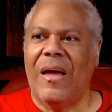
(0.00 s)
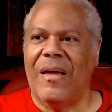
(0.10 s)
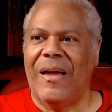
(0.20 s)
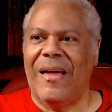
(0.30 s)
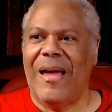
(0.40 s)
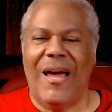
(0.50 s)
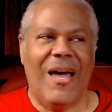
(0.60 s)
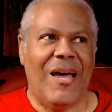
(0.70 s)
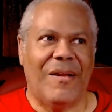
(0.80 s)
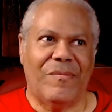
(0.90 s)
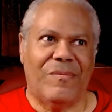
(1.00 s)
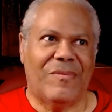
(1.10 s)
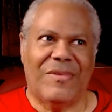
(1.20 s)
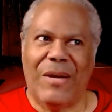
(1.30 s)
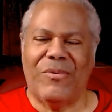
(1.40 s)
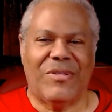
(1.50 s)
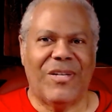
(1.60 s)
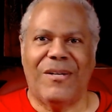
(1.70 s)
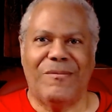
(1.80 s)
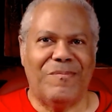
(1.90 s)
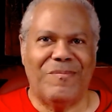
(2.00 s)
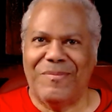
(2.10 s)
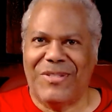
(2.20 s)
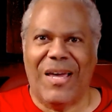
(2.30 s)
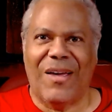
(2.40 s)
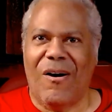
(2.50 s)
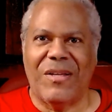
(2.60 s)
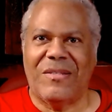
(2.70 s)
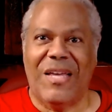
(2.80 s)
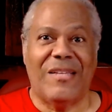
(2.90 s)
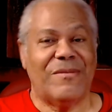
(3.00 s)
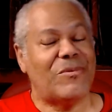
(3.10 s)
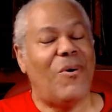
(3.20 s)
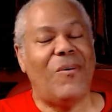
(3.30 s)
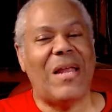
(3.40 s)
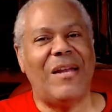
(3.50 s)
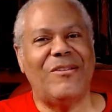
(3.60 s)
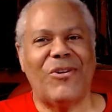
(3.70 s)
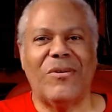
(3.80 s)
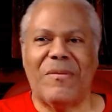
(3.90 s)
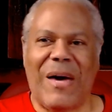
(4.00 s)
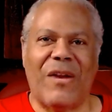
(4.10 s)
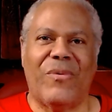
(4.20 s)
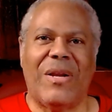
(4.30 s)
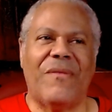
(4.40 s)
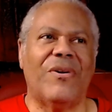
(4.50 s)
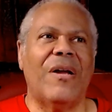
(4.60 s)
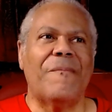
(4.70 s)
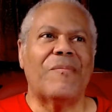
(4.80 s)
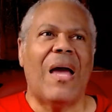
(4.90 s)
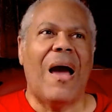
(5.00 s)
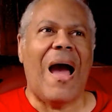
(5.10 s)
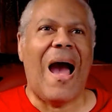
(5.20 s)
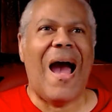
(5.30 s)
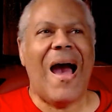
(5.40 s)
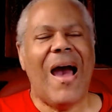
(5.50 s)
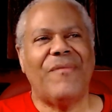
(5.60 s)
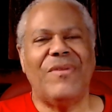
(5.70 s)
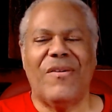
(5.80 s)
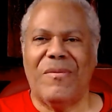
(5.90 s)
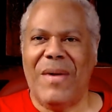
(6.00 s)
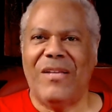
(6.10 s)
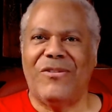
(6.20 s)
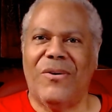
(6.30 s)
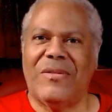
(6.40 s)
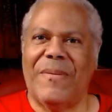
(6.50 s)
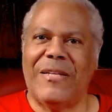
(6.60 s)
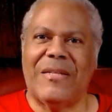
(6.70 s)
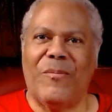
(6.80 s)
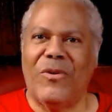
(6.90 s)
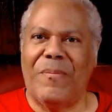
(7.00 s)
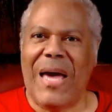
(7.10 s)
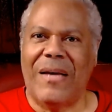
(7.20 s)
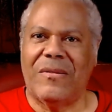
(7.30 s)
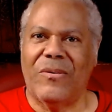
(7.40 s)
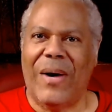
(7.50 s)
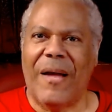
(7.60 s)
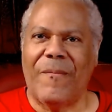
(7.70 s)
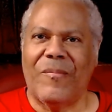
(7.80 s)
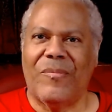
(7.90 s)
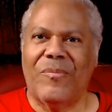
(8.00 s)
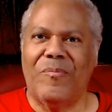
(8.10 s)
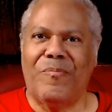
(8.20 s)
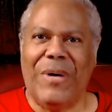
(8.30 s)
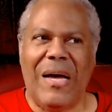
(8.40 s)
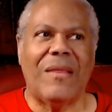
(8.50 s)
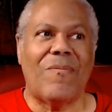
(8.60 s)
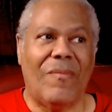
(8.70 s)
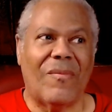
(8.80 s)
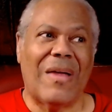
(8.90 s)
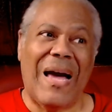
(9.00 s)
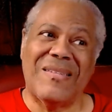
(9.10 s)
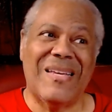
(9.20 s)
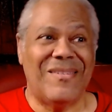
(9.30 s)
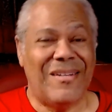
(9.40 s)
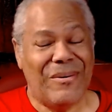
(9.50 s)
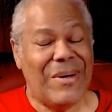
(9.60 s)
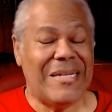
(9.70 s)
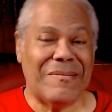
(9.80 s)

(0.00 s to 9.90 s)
And they were still saying all these things. There was a whole lot of jokes about it, whatever. I've never made jokes about someone who passed away. But I said, you know what?